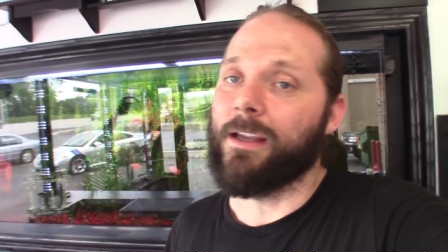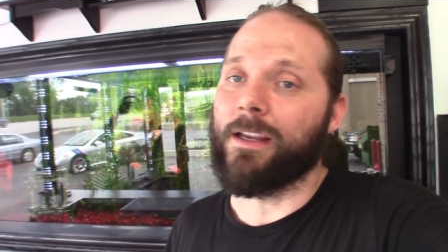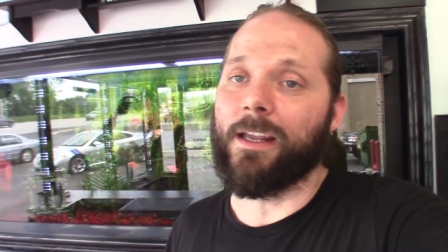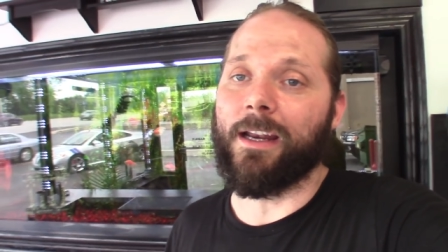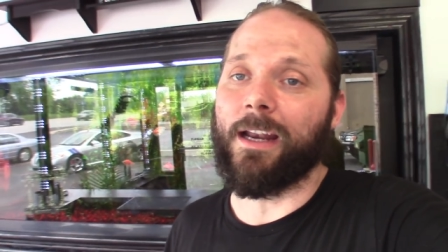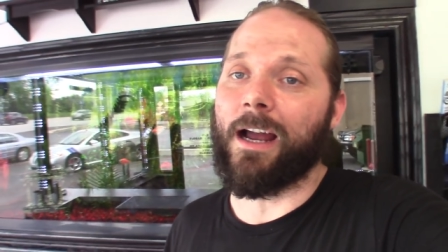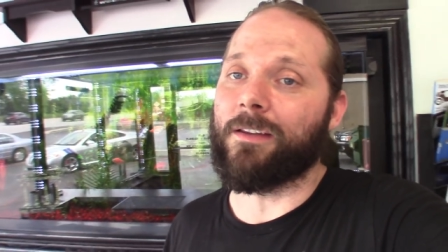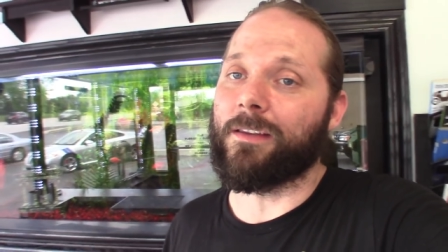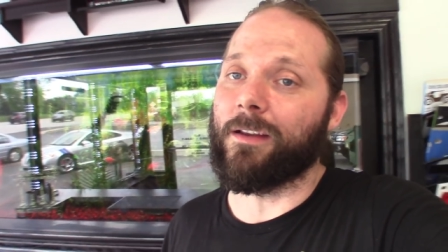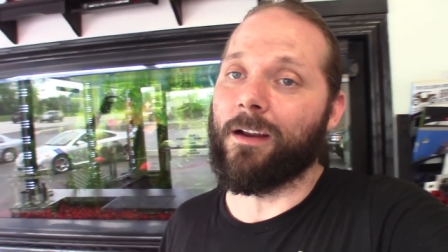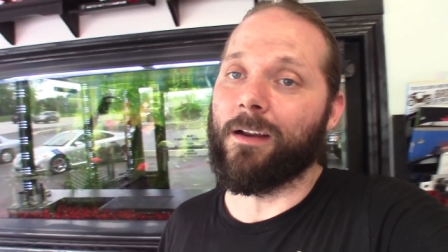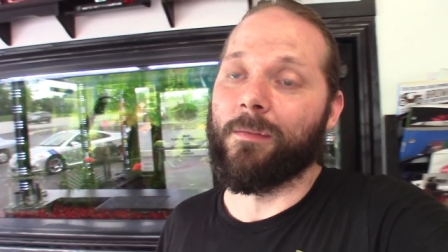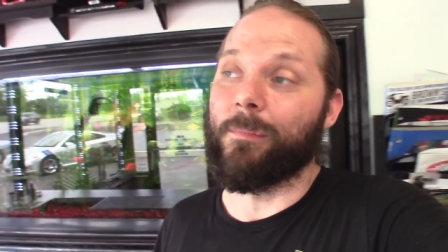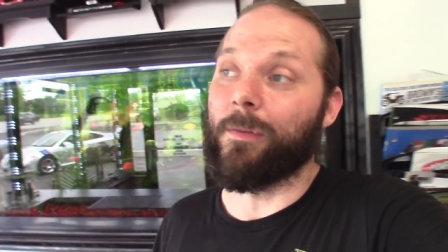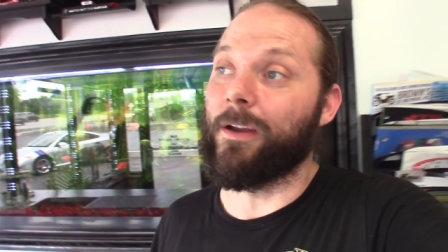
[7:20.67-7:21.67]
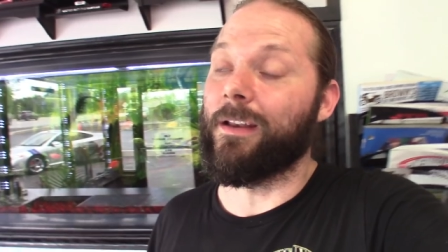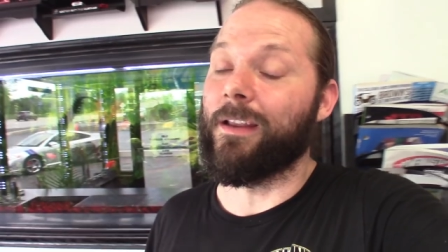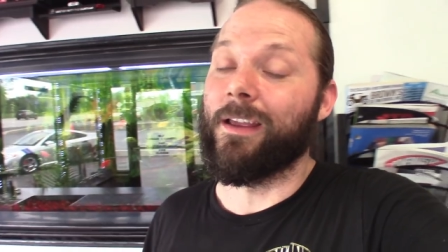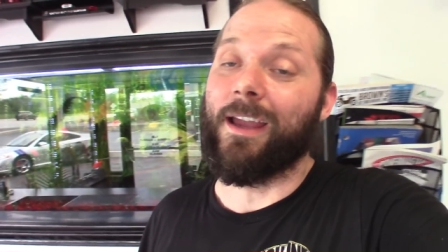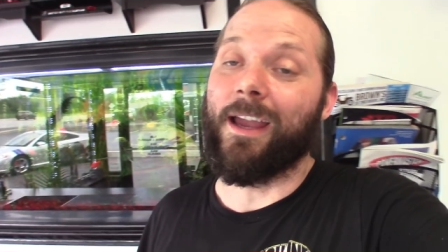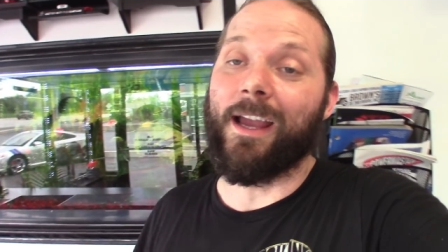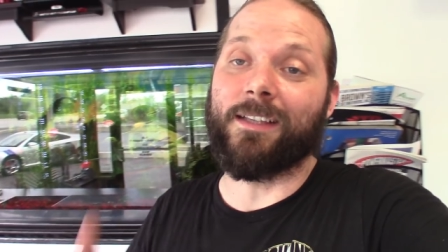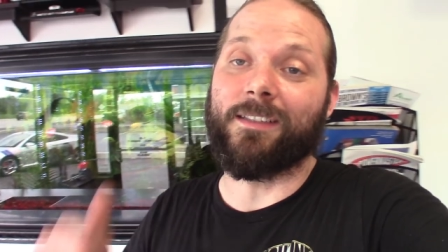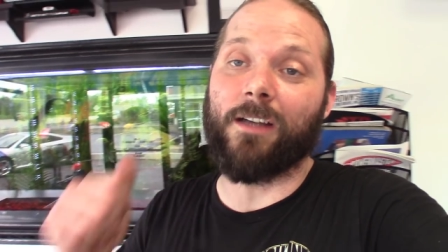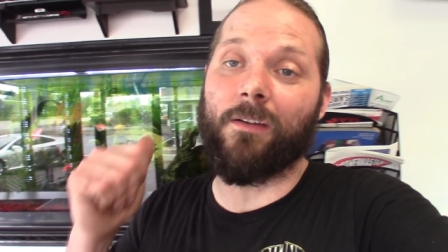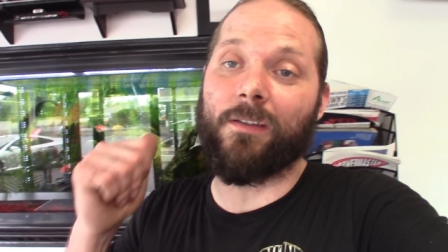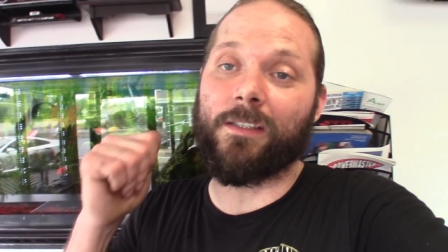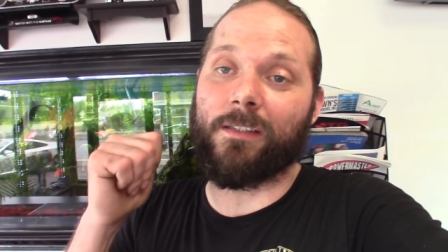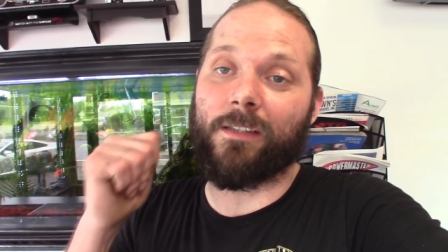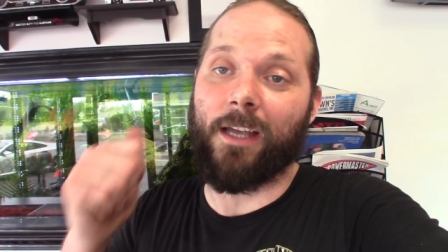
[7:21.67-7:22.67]
Get it out there. But as
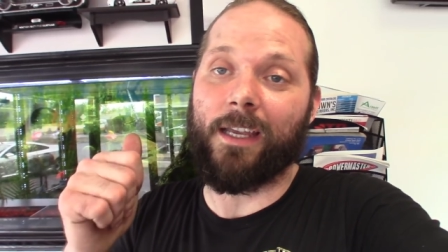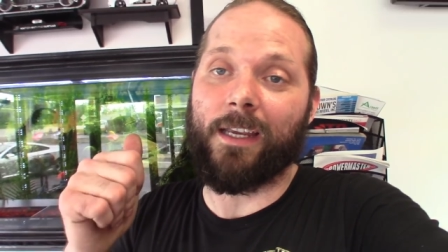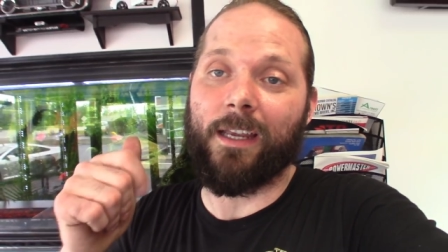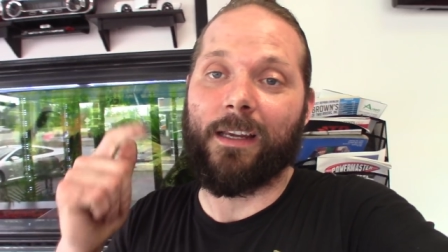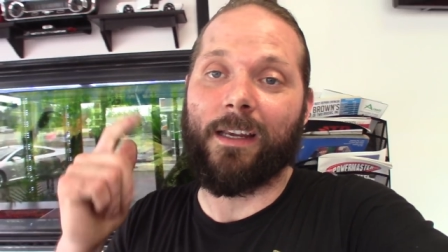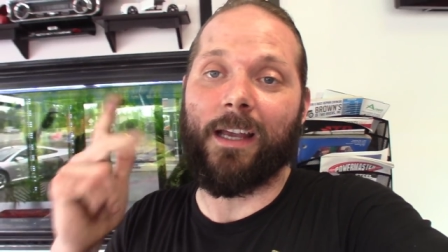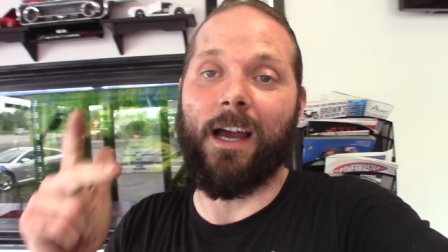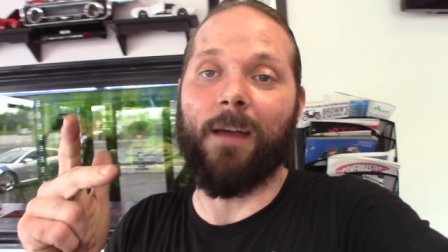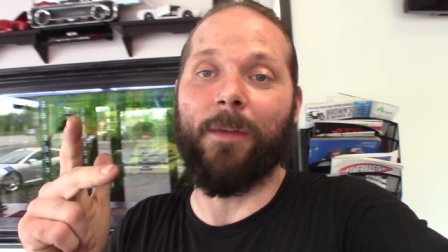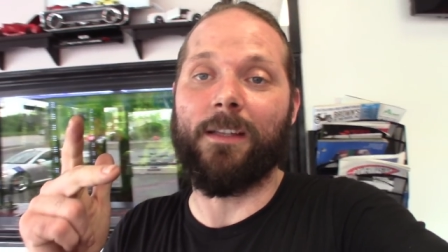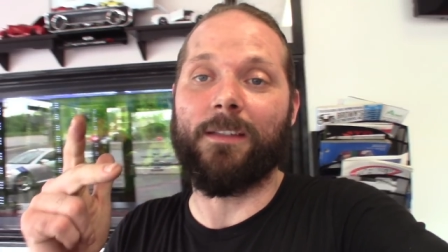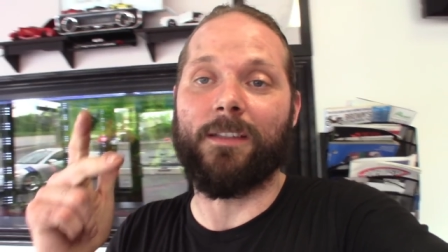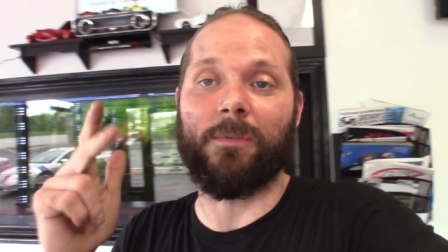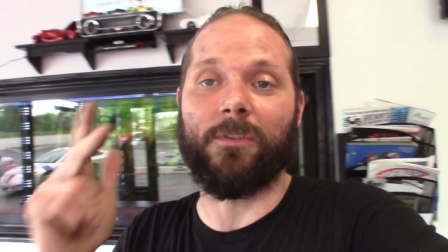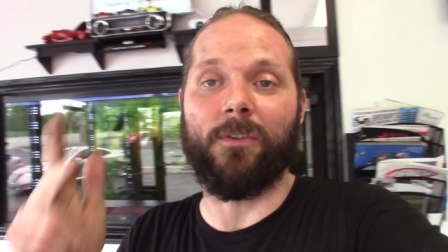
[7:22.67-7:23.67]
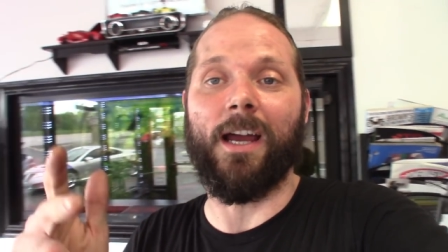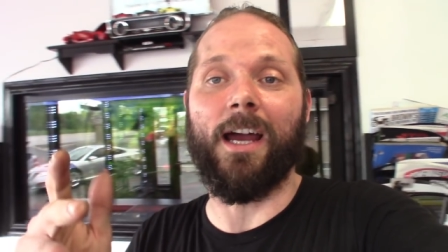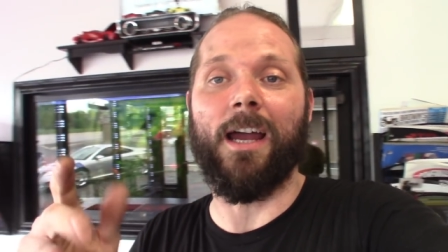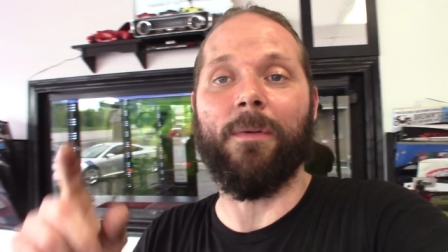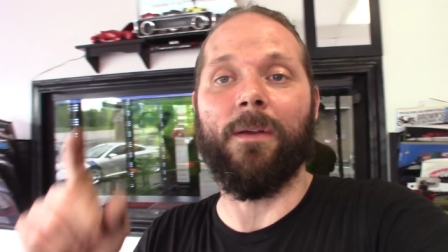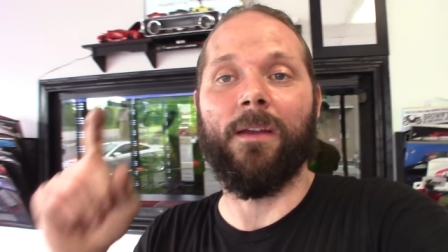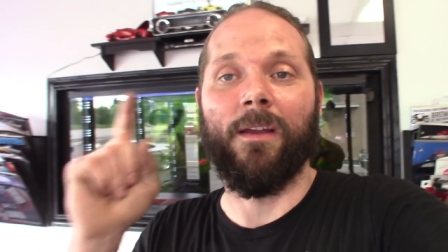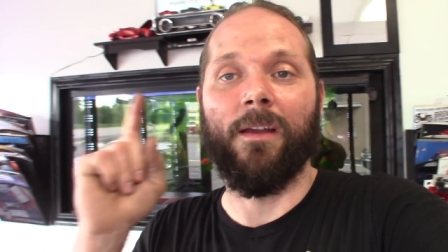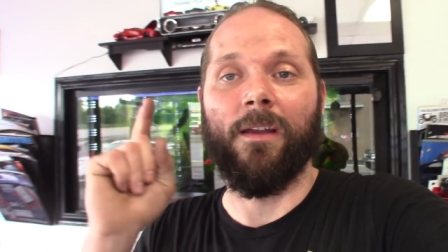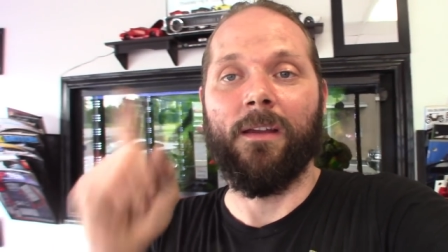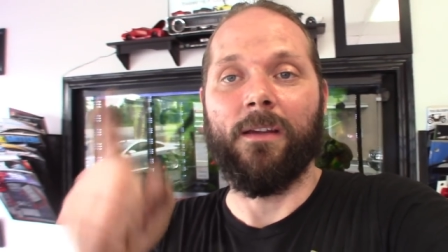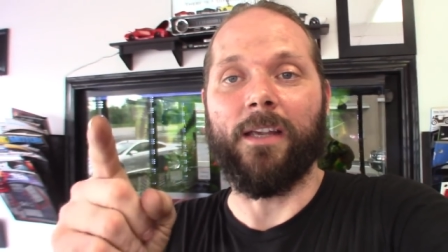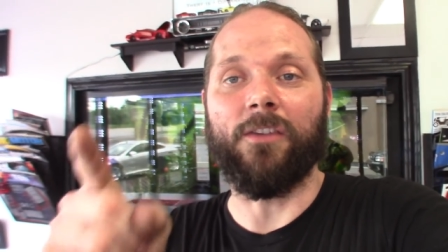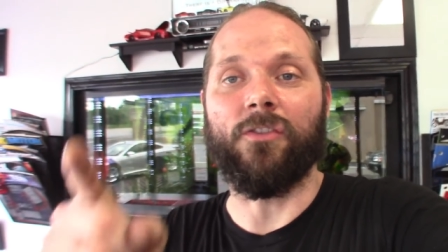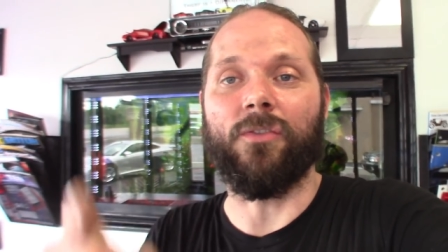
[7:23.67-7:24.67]
always, like, comment, subscribe.
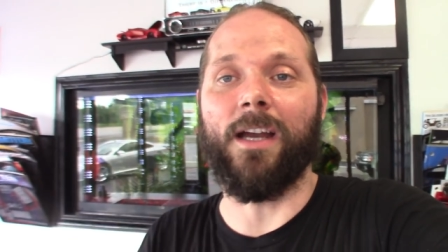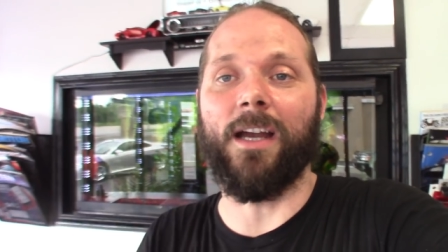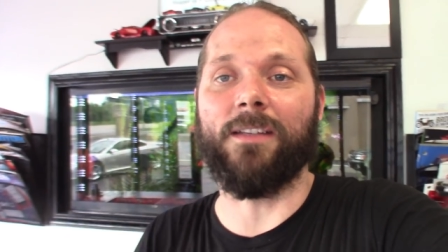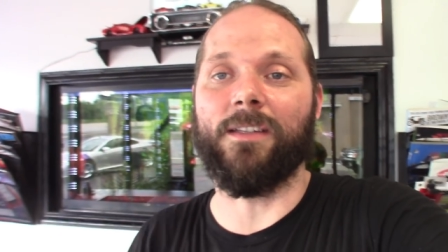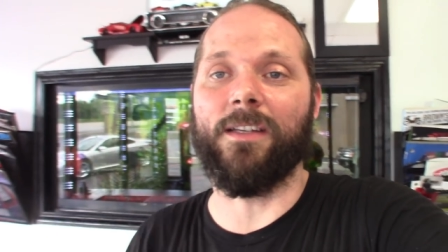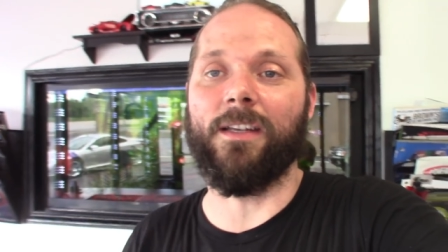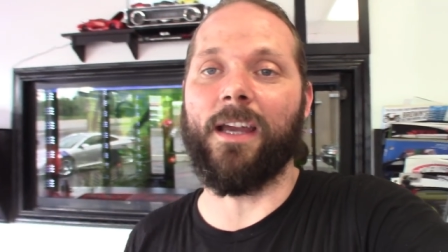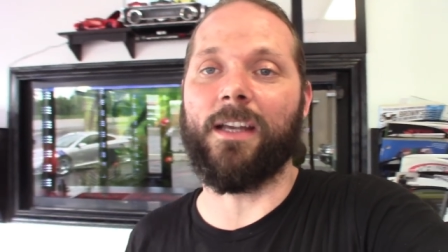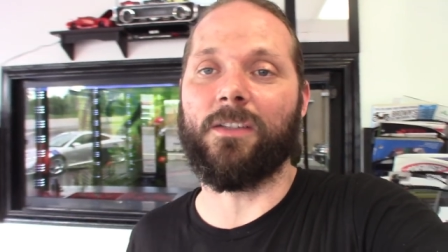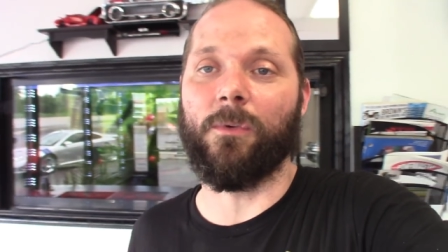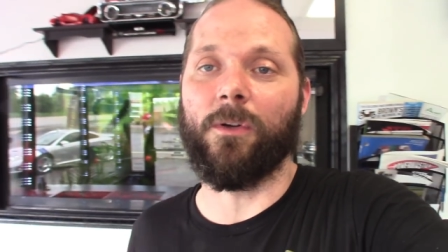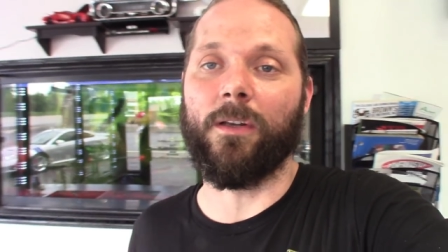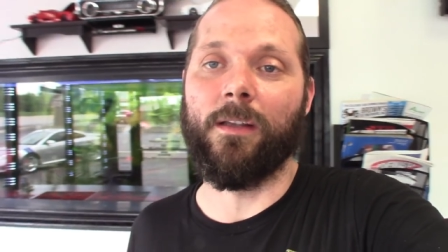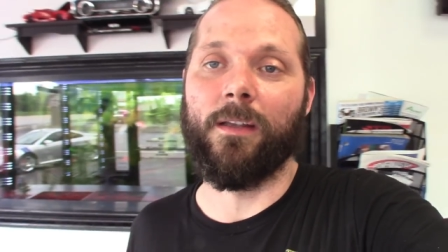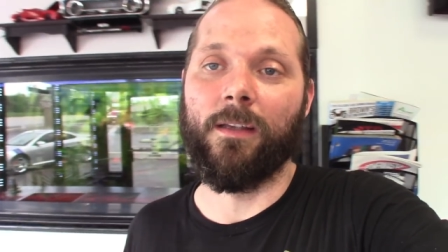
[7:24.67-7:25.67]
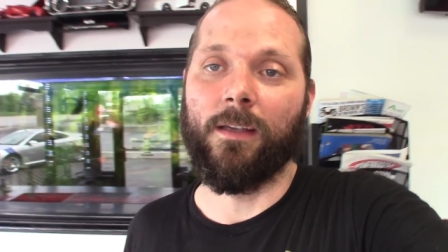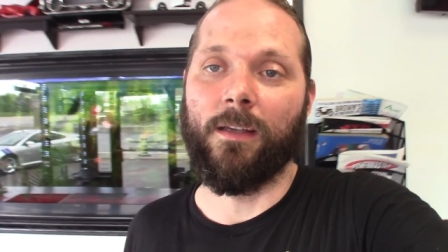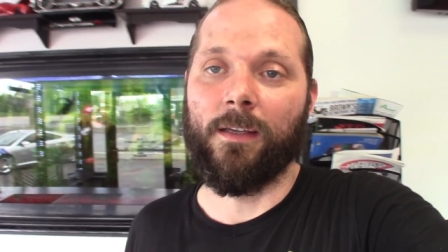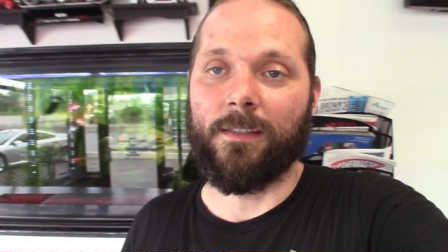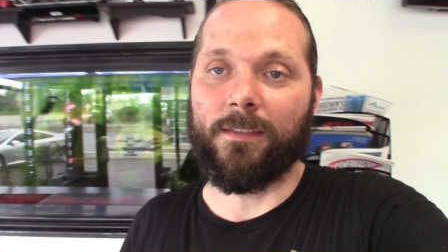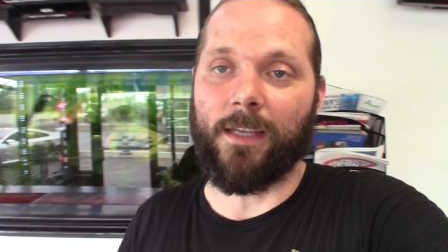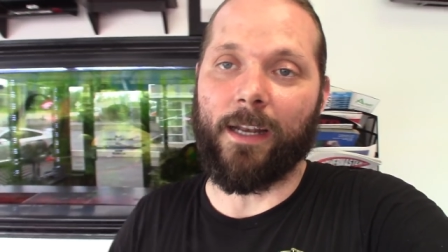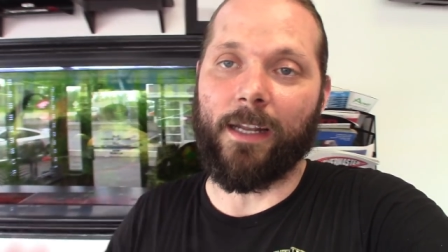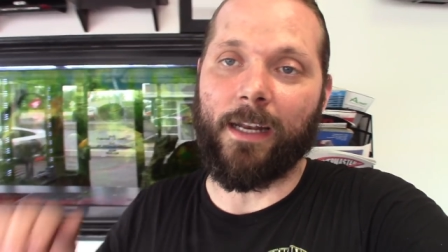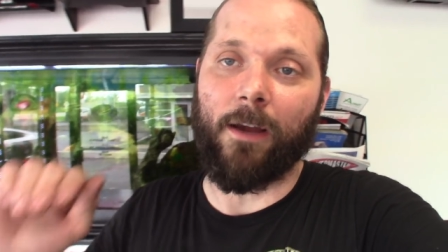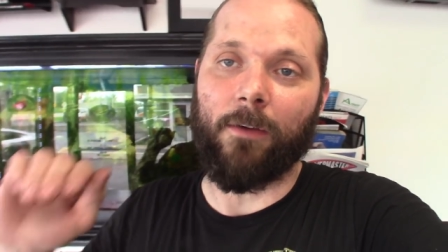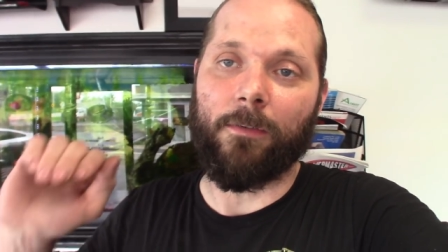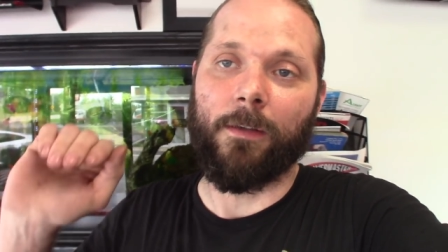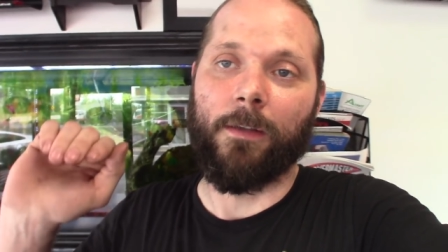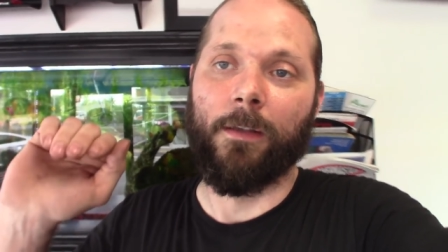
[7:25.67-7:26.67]
Catch you guys in the next one. Signing
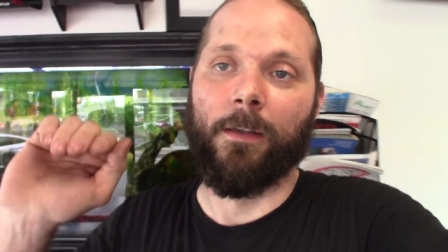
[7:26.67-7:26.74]
out.